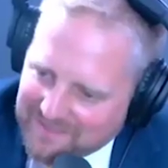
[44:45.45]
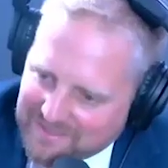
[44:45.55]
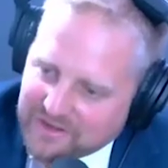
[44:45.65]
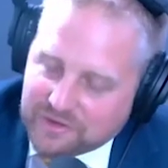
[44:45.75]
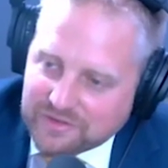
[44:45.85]

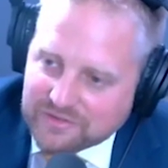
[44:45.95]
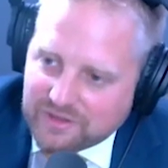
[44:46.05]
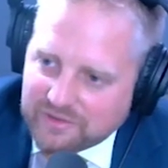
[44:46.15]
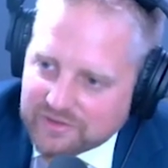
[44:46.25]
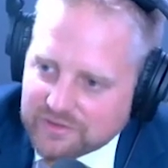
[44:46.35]
There are
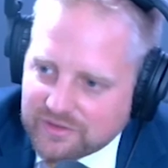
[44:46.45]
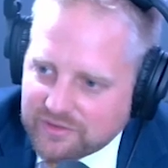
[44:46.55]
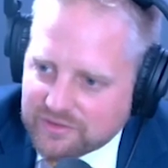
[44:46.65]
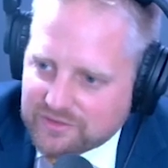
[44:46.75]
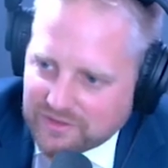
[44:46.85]

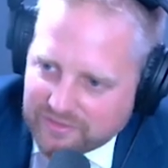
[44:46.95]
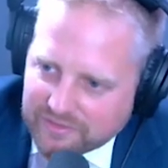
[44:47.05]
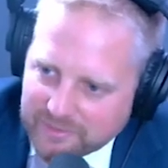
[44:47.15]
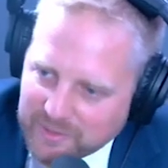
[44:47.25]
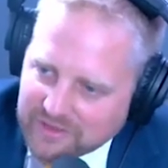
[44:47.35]

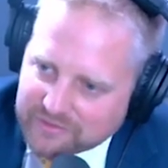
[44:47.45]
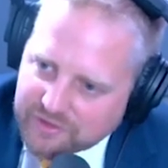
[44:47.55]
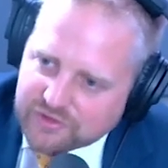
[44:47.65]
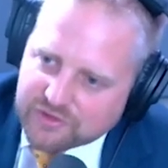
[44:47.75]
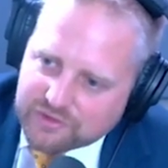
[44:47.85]
Liberland
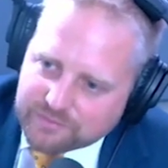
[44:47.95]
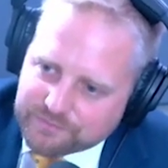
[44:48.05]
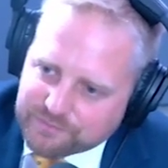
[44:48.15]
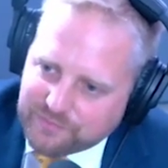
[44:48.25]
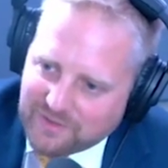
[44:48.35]
Rangers.
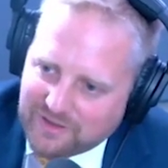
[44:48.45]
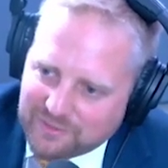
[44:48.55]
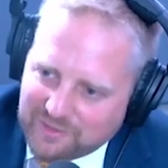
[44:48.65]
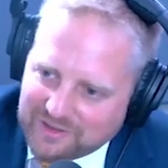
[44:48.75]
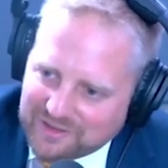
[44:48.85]
They
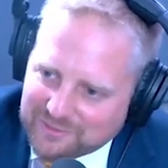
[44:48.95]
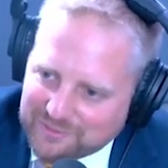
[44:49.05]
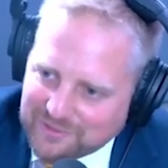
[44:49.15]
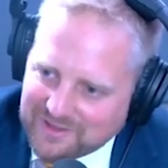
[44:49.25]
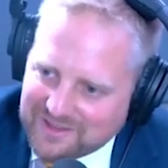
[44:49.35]
already
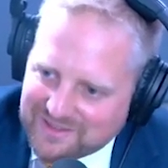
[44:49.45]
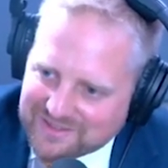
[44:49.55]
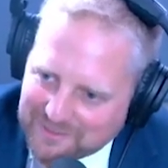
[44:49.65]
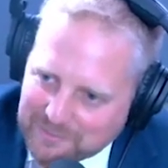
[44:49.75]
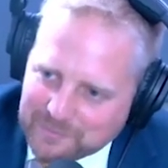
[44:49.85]
have
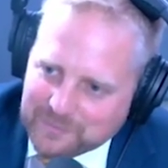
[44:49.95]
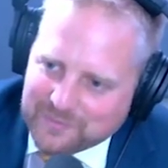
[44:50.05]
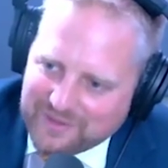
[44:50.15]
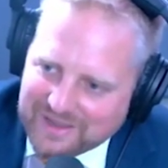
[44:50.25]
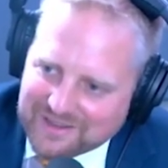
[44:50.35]
some
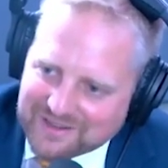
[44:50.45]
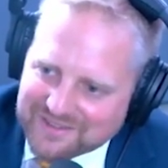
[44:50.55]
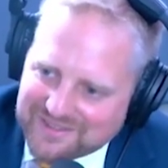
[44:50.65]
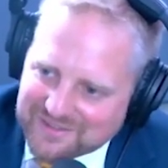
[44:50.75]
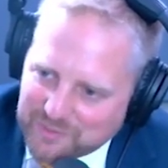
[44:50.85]

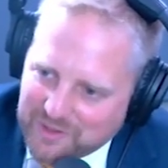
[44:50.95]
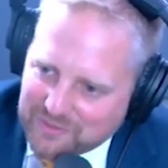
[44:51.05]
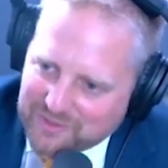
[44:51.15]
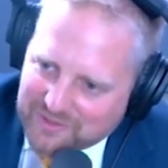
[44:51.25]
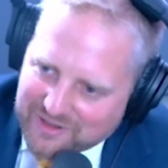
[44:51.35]
vehicles as well.
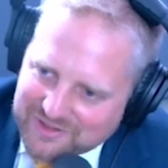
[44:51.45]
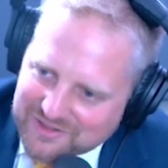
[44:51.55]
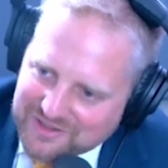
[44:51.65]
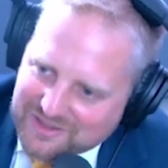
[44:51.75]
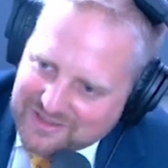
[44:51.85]
We are
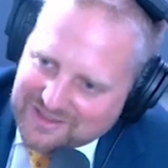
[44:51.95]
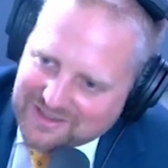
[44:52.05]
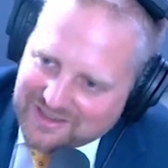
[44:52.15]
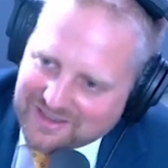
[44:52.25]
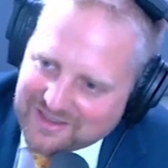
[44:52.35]
actually
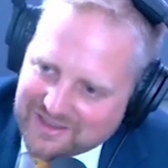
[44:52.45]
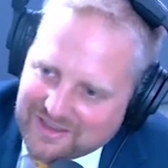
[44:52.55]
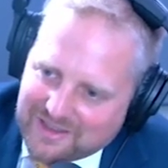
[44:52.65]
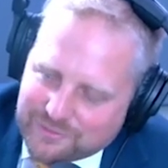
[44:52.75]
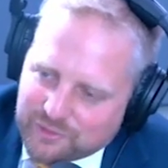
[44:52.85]
getting a
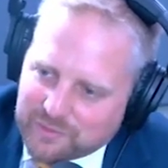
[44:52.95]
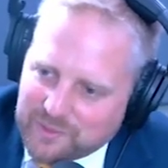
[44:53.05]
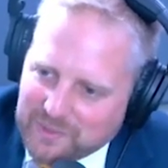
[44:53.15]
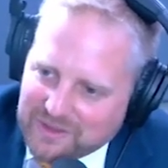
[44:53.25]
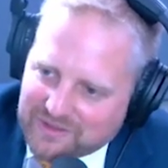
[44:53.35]
former
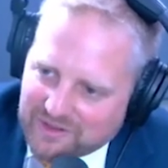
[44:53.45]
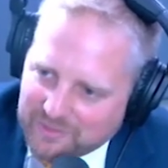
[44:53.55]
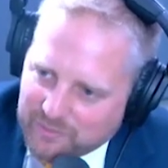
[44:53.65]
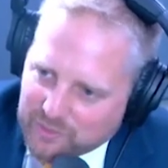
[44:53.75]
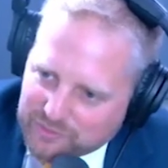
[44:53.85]
military
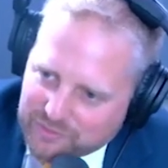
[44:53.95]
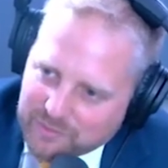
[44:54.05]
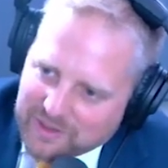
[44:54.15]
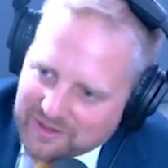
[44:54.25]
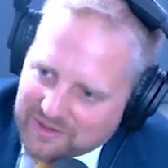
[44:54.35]
boat
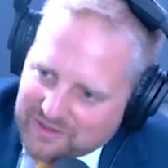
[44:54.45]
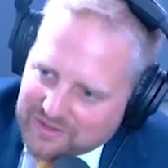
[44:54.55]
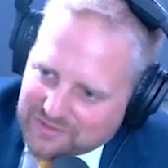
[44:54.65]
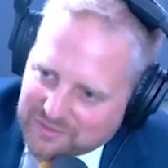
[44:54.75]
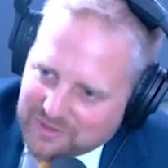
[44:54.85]
from Hungary,
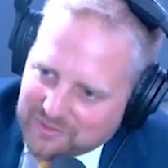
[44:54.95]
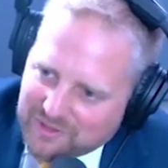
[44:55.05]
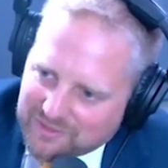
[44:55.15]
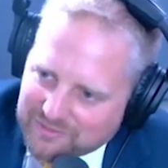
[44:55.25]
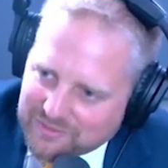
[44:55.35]
so they will
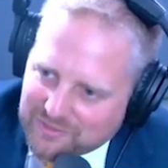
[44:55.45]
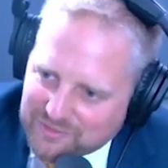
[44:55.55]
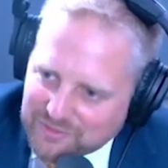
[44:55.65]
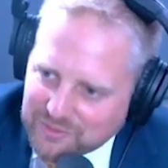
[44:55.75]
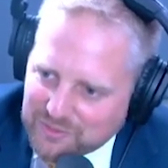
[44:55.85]
have
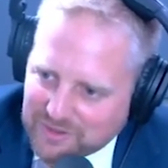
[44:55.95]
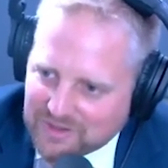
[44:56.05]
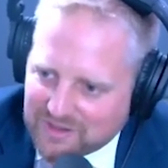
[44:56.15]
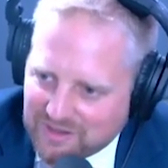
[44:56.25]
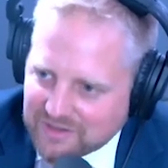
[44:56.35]
also
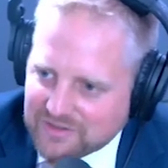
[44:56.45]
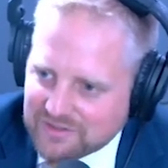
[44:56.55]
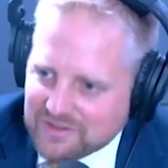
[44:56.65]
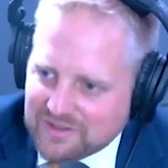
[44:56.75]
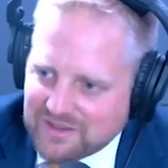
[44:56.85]
a
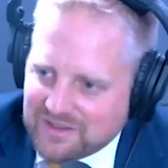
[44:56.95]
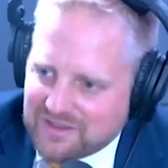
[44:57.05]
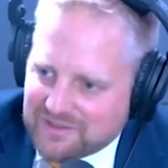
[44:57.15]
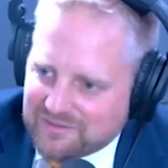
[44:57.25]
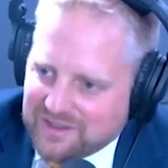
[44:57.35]
nice
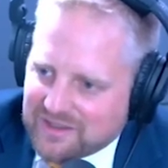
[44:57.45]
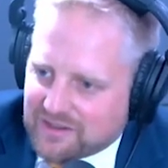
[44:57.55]
vehicle.